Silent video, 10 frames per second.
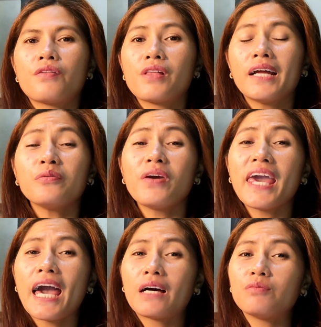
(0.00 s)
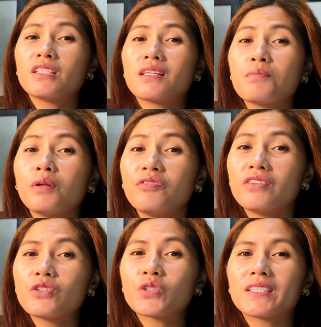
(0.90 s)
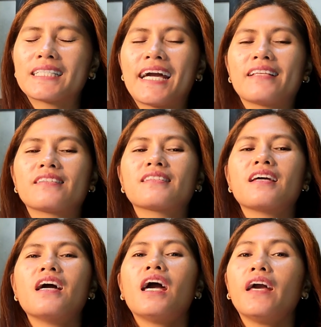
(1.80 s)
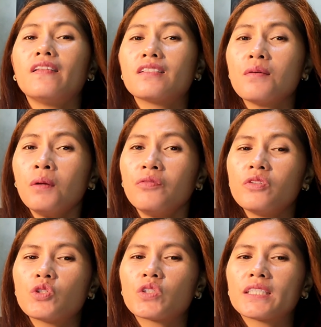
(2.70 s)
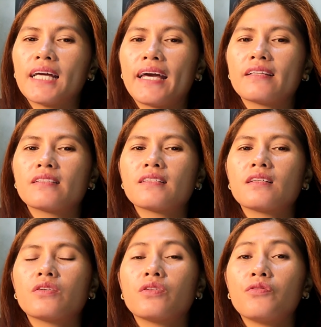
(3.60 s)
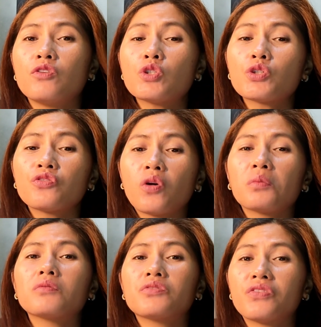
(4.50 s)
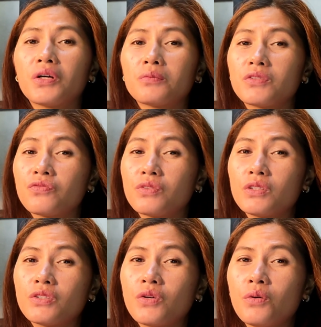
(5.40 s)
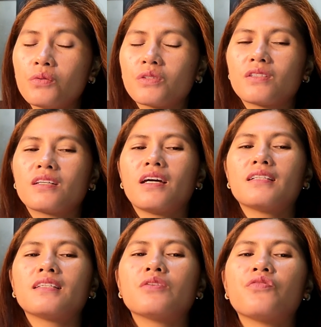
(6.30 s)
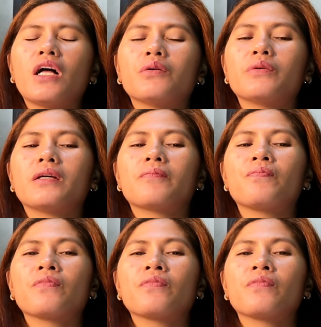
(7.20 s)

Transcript: Then we have the simple future tense. In the simple future tense, the future form of the verb is used as in the following.